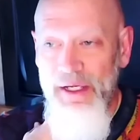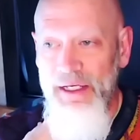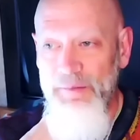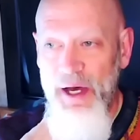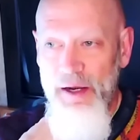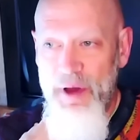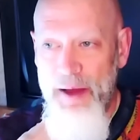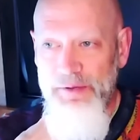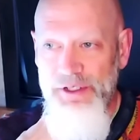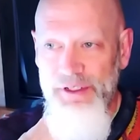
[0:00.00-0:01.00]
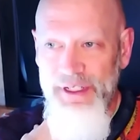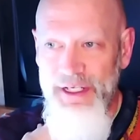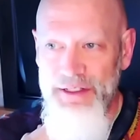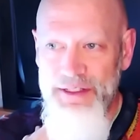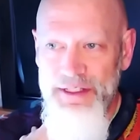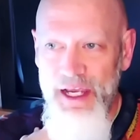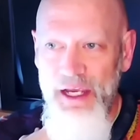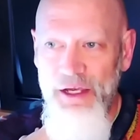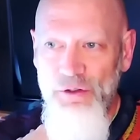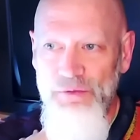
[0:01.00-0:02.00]
And the bottom option is the
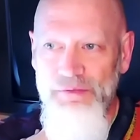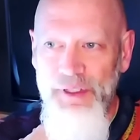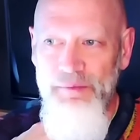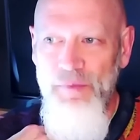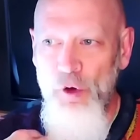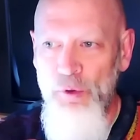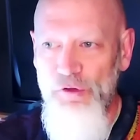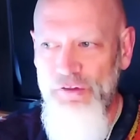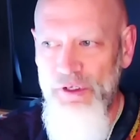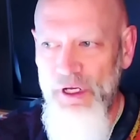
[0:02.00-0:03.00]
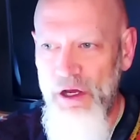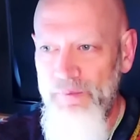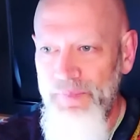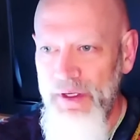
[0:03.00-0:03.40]
AOMin Mobile Studio.